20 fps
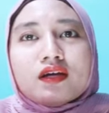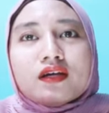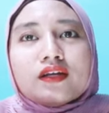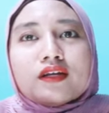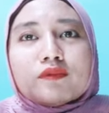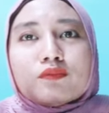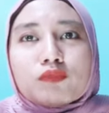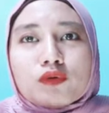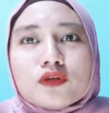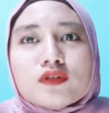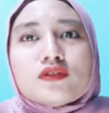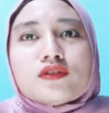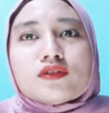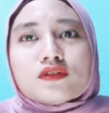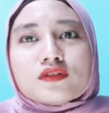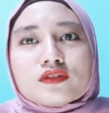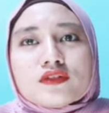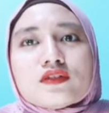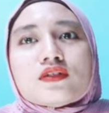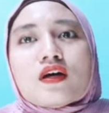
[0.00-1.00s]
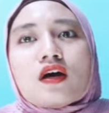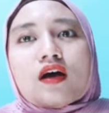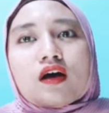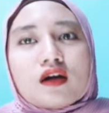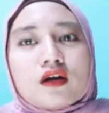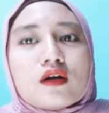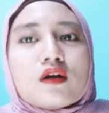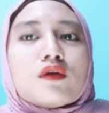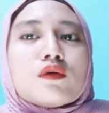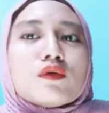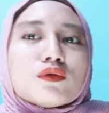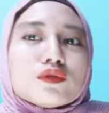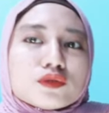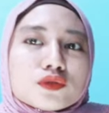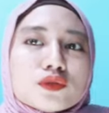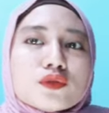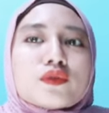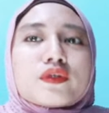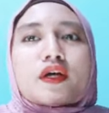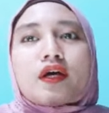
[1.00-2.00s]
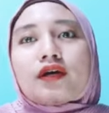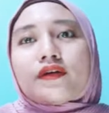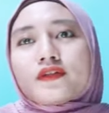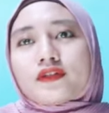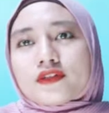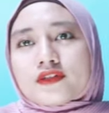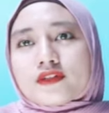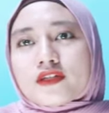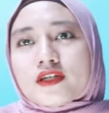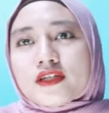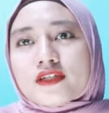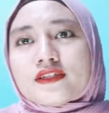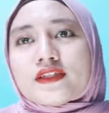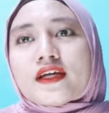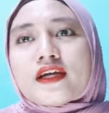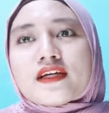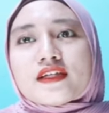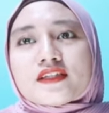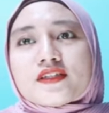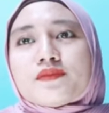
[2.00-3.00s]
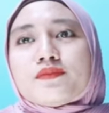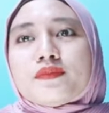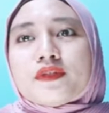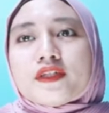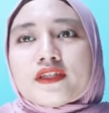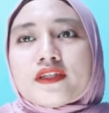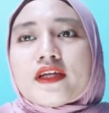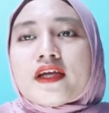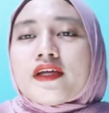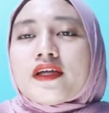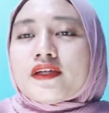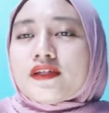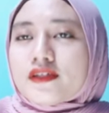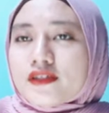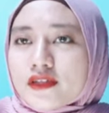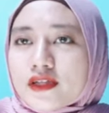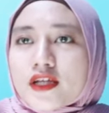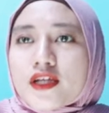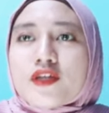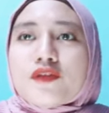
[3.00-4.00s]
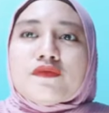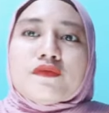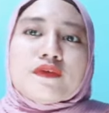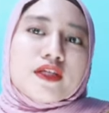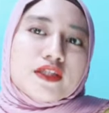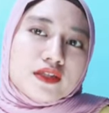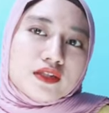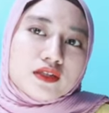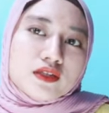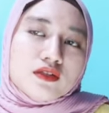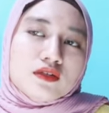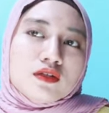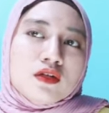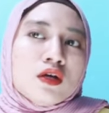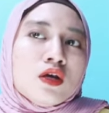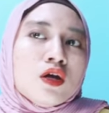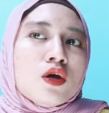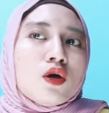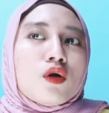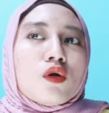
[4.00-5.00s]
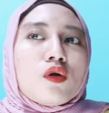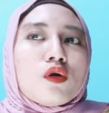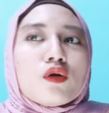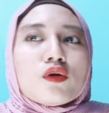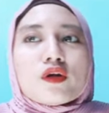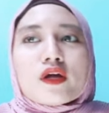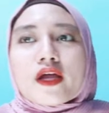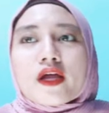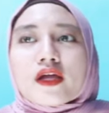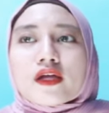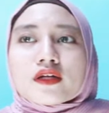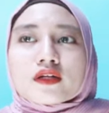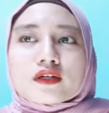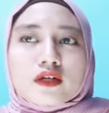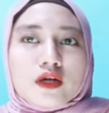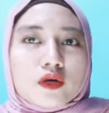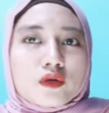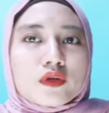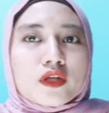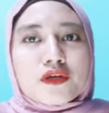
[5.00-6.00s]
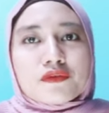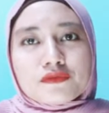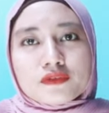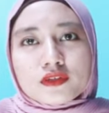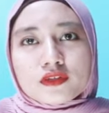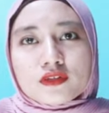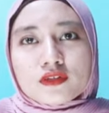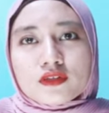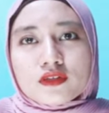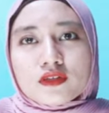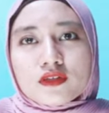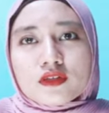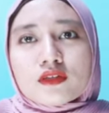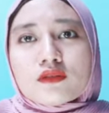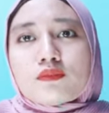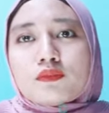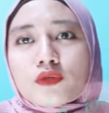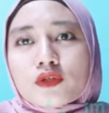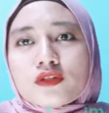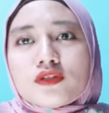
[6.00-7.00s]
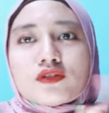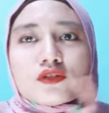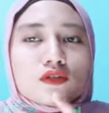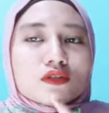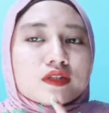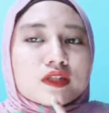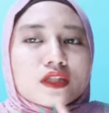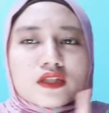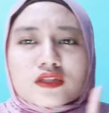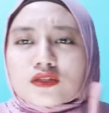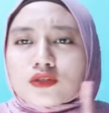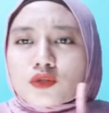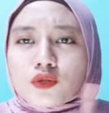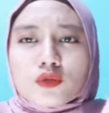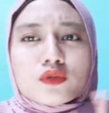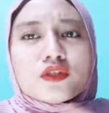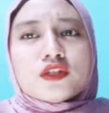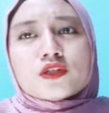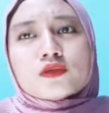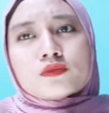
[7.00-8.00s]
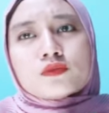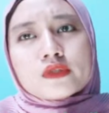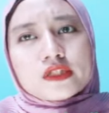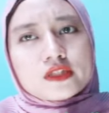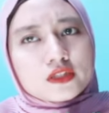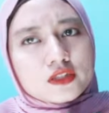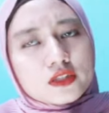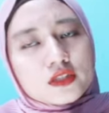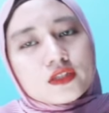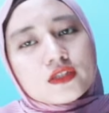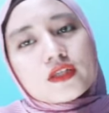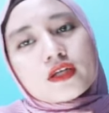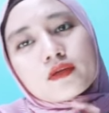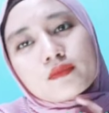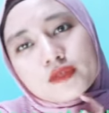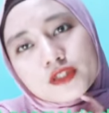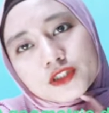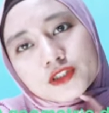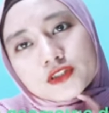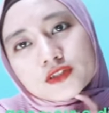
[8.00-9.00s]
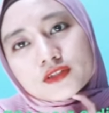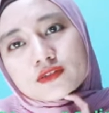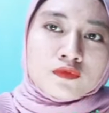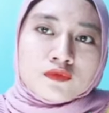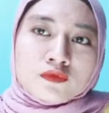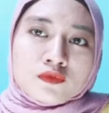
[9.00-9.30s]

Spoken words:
The point source are also characterized as being either elevated or at ground level. A point source has no geometric dimension.